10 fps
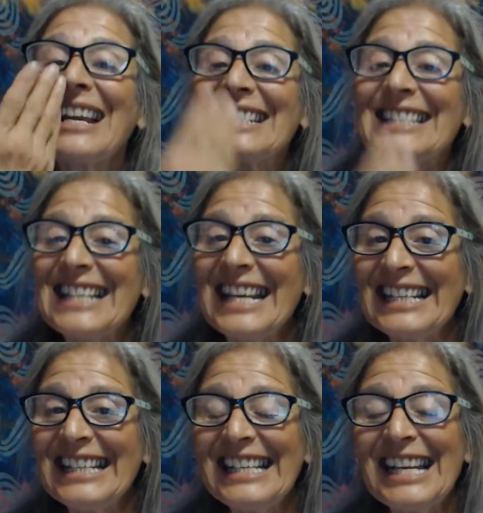
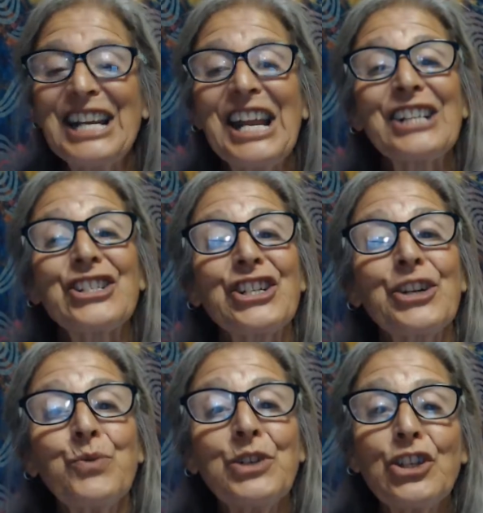Daily connection,
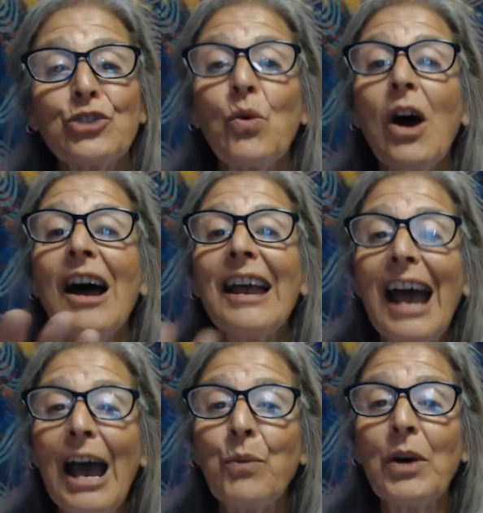which is why
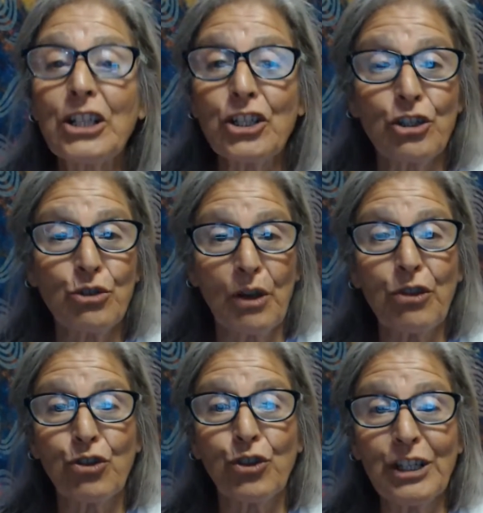I wanted to do a
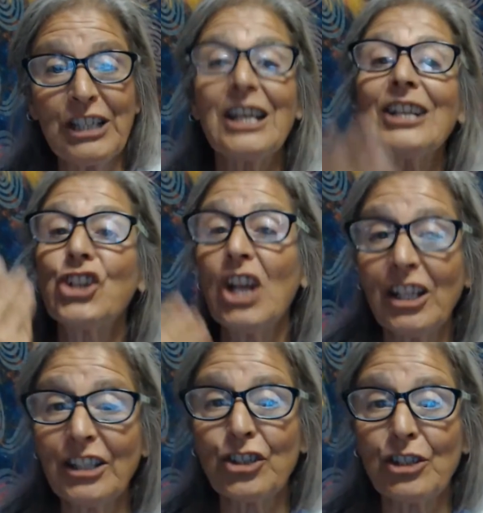30-day
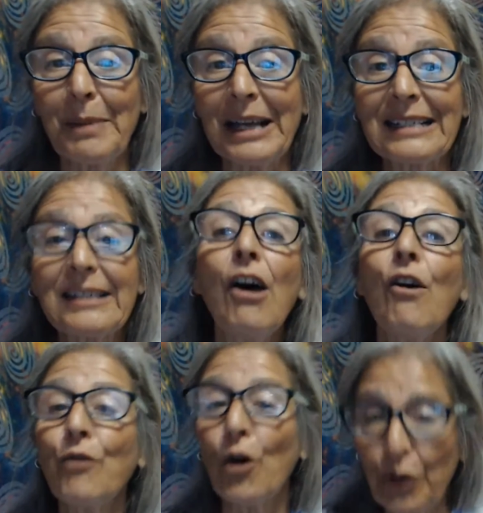challenge to myself,
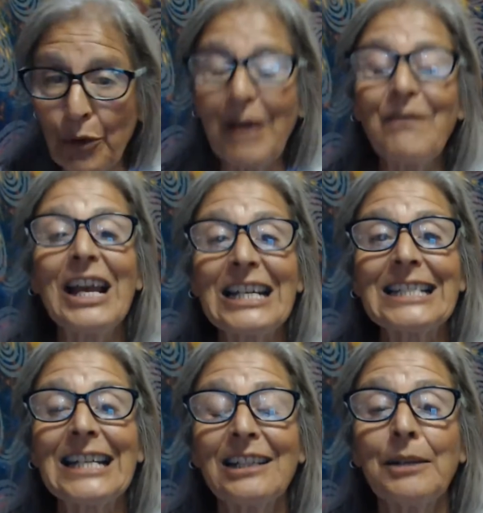although I've had a
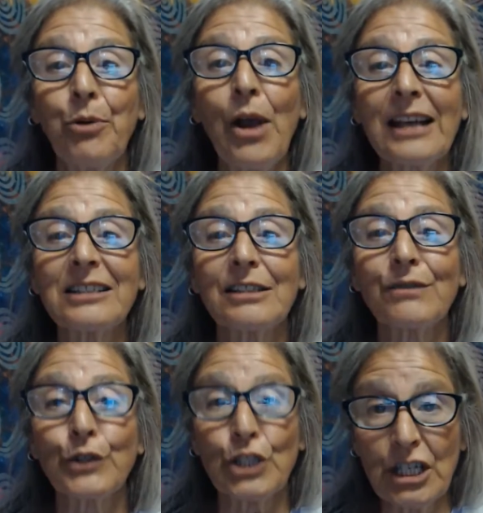daily practice
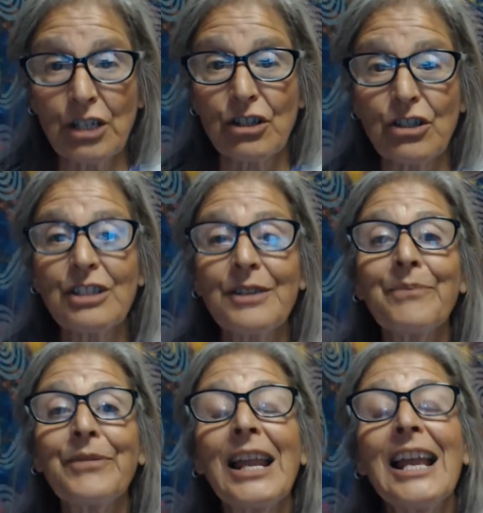for years,
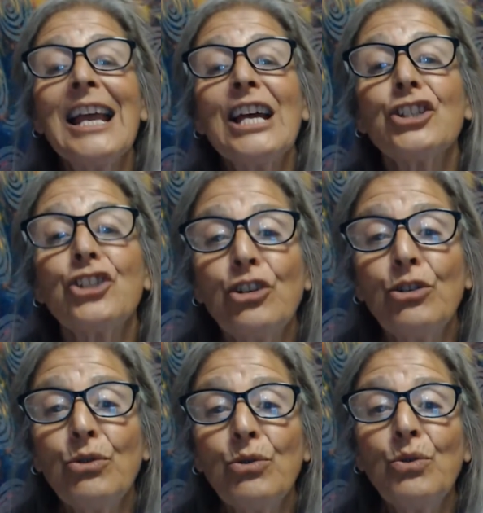
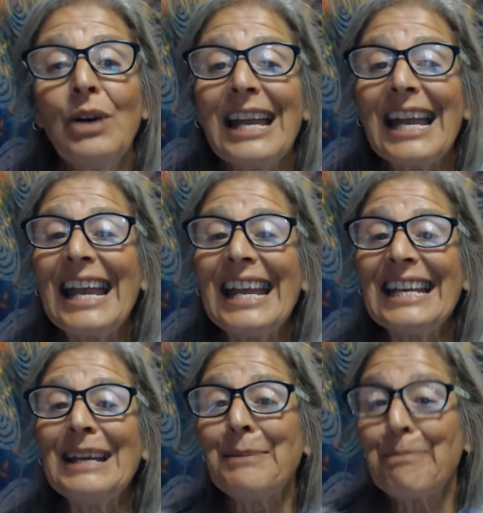to
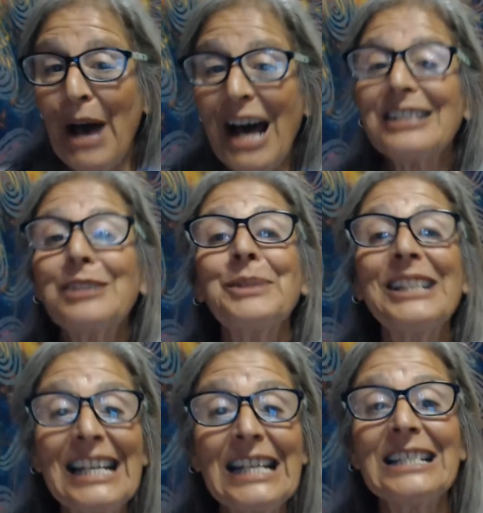possibly
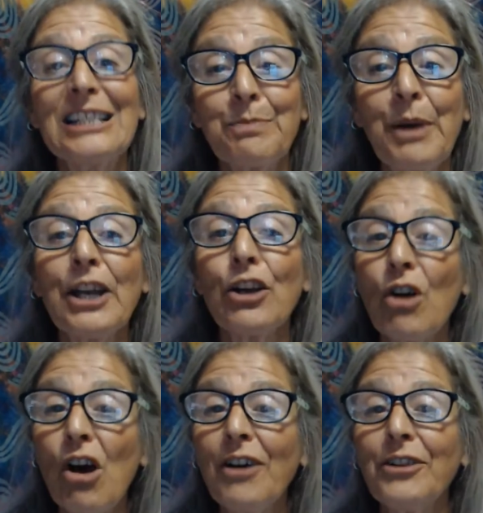inspire
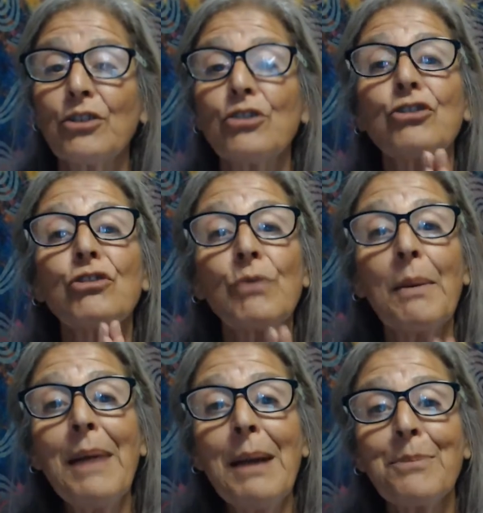others to
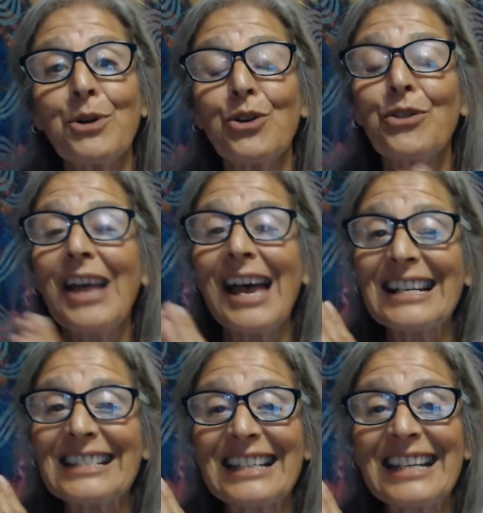remember that